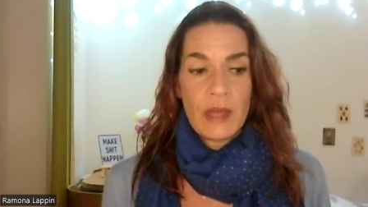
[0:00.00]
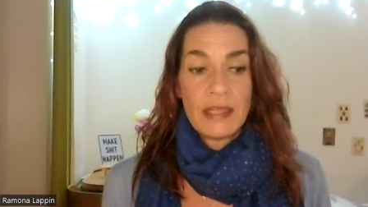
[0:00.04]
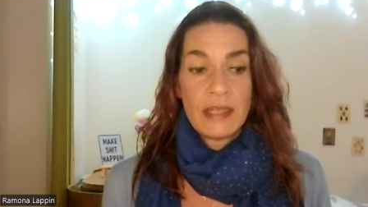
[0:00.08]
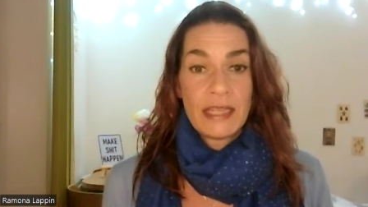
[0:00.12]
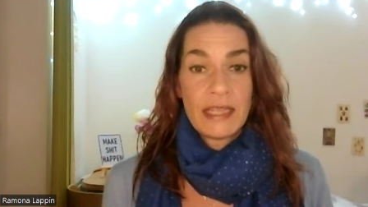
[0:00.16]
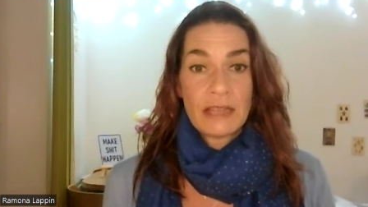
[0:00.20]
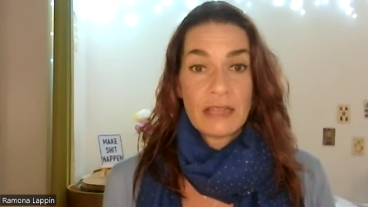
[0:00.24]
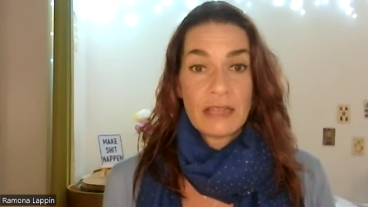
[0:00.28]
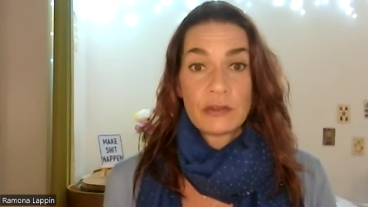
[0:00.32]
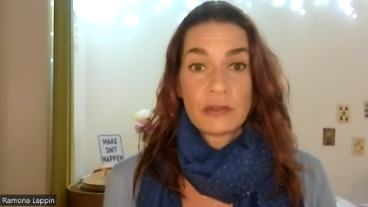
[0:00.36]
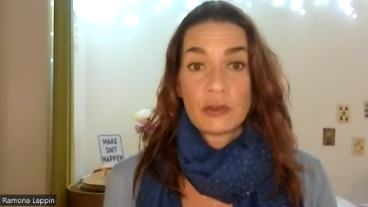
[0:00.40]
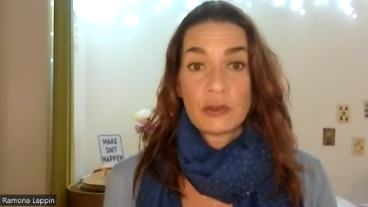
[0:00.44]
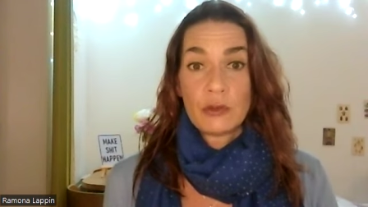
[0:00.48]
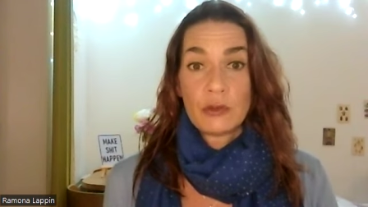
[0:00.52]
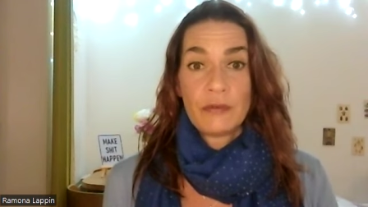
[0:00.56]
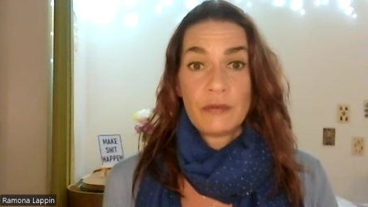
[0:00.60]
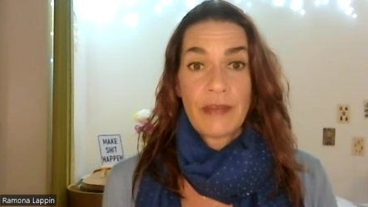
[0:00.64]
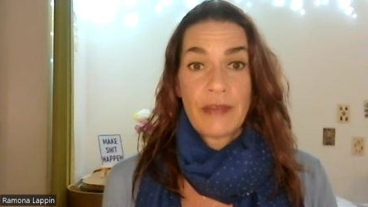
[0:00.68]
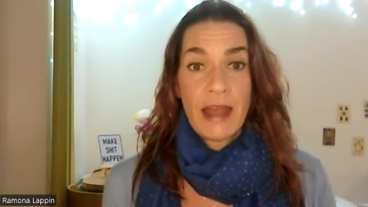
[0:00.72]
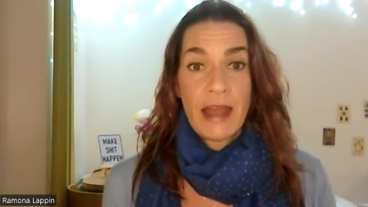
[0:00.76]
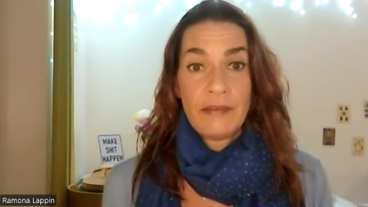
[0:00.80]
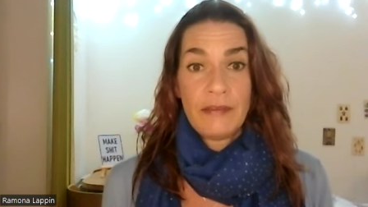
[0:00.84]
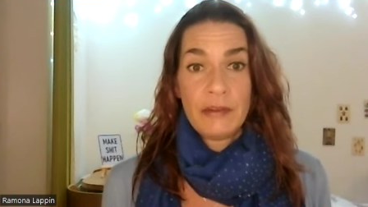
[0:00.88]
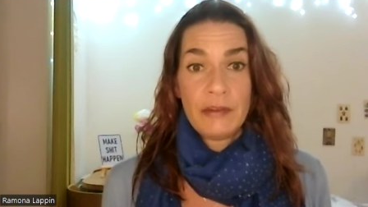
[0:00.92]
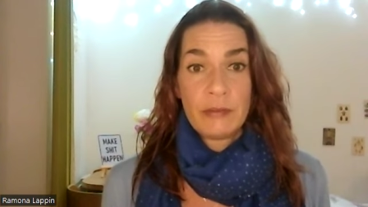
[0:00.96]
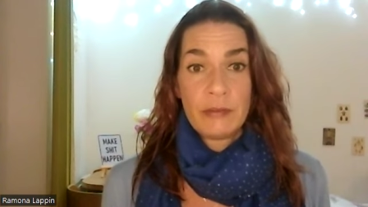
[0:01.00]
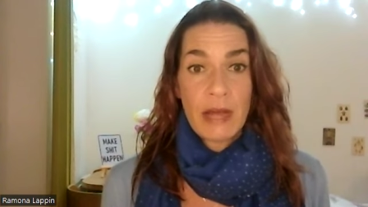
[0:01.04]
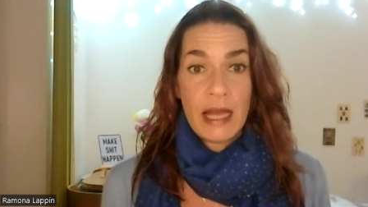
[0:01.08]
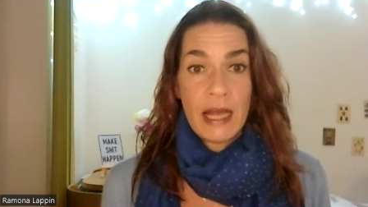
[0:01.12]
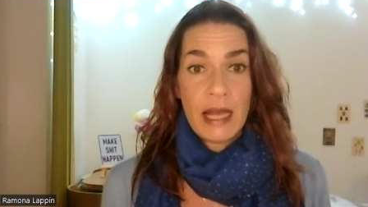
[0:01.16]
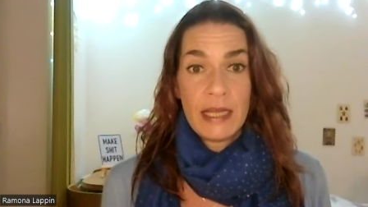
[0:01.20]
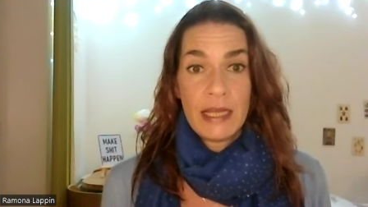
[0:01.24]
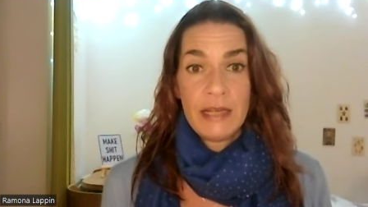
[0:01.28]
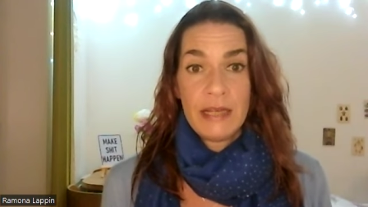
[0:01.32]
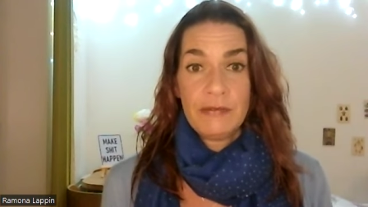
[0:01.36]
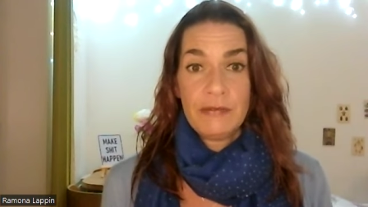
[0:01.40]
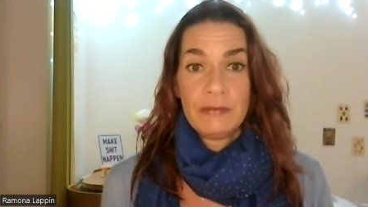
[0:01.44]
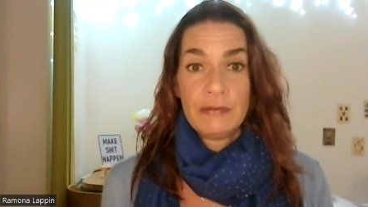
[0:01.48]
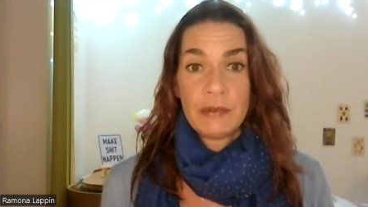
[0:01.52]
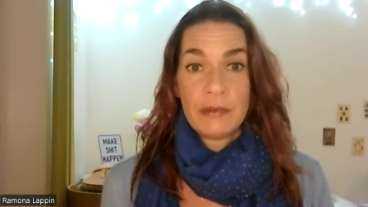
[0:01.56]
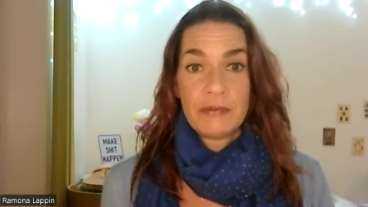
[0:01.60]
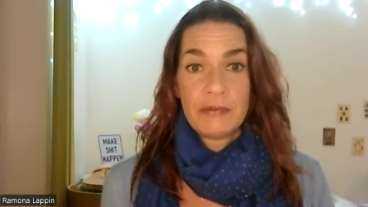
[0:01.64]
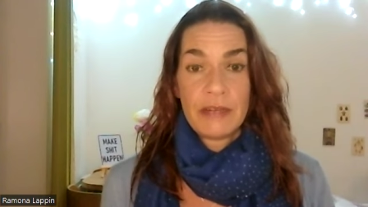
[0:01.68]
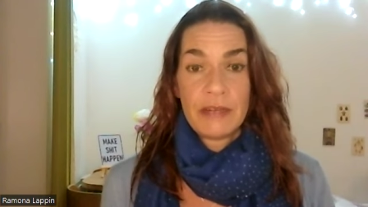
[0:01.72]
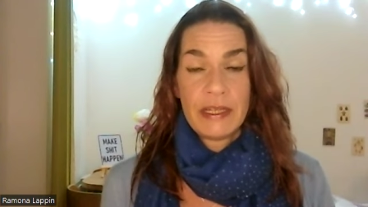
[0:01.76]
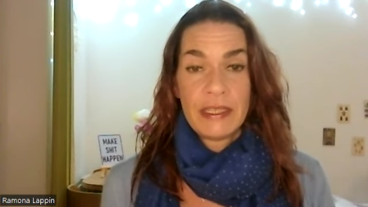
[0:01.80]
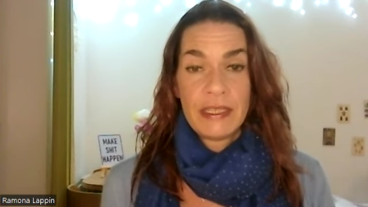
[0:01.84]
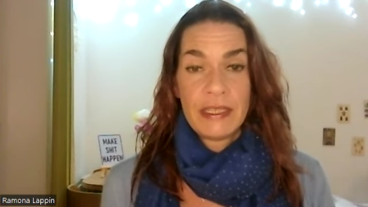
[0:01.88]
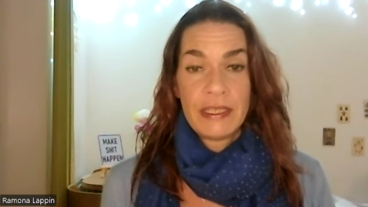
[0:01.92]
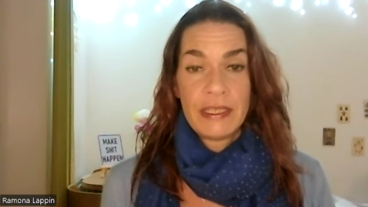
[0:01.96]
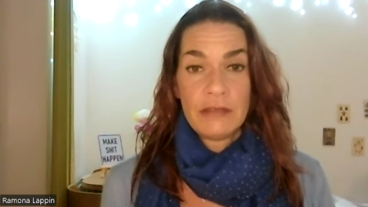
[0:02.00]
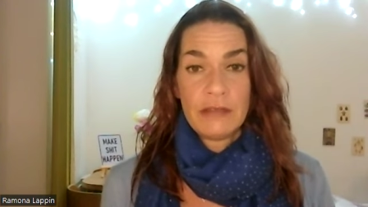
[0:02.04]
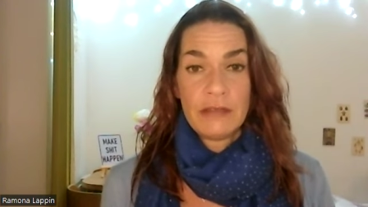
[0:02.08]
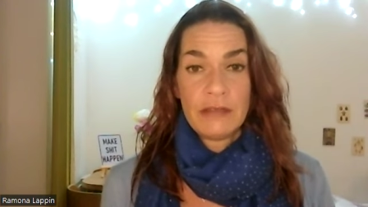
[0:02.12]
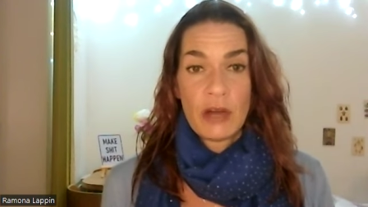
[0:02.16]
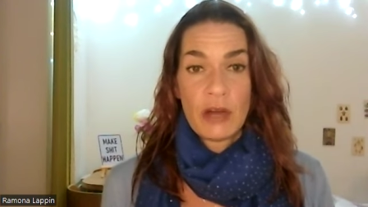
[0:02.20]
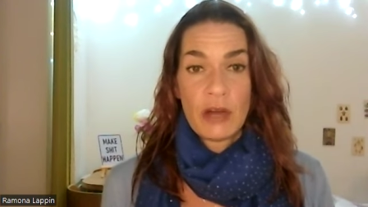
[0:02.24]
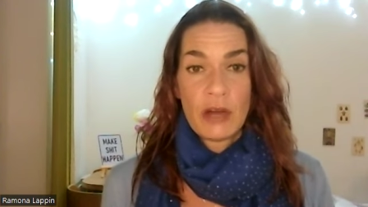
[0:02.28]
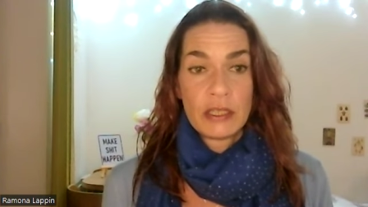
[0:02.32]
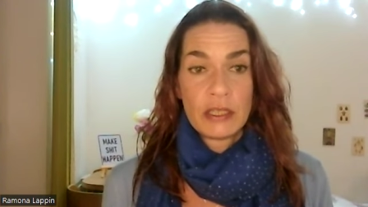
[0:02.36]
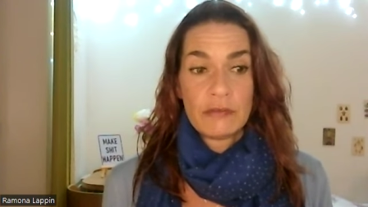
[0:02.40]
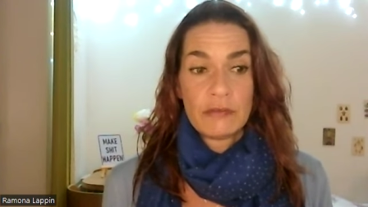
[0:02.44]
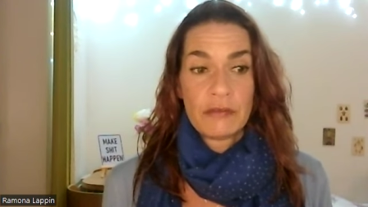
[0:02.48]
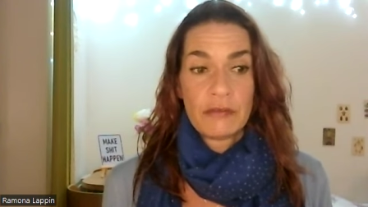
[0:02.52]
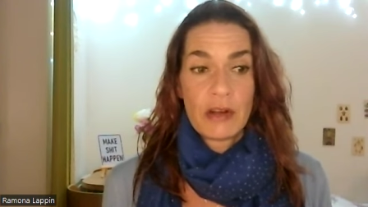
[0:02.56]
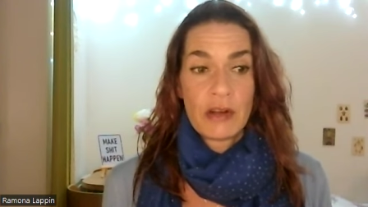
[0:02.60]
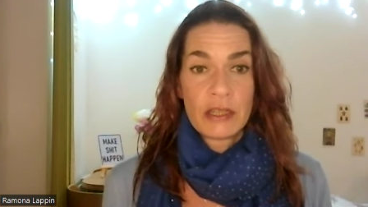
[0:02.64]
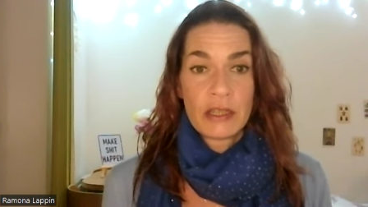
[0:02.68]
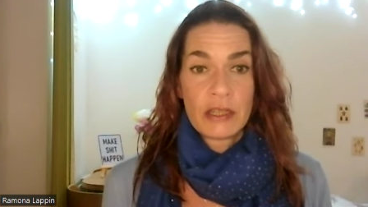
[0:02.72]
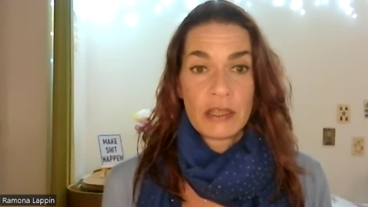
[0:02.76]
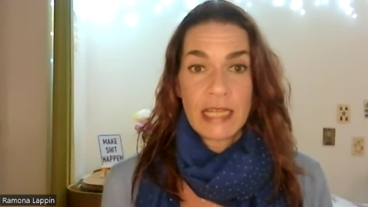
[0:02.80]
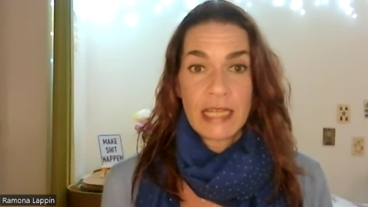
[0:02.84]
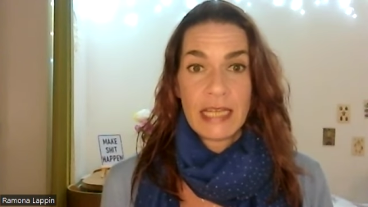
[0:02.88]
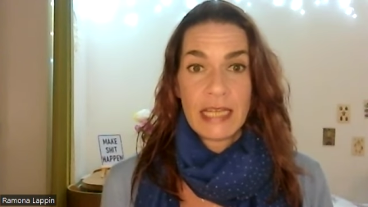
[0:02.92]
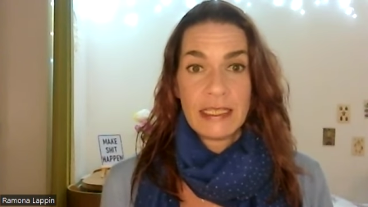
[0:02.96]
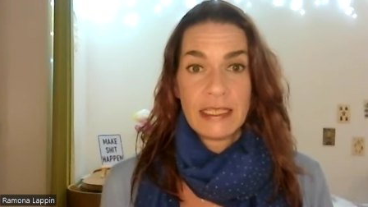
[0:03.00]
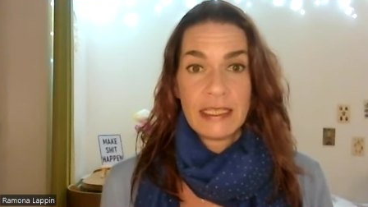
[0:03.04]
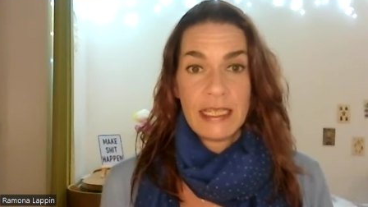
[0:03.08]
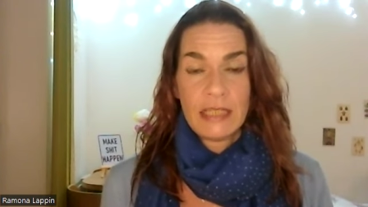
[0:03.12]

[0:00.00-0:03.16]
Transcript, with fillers: And there's truth everywhere, even within the inverted false light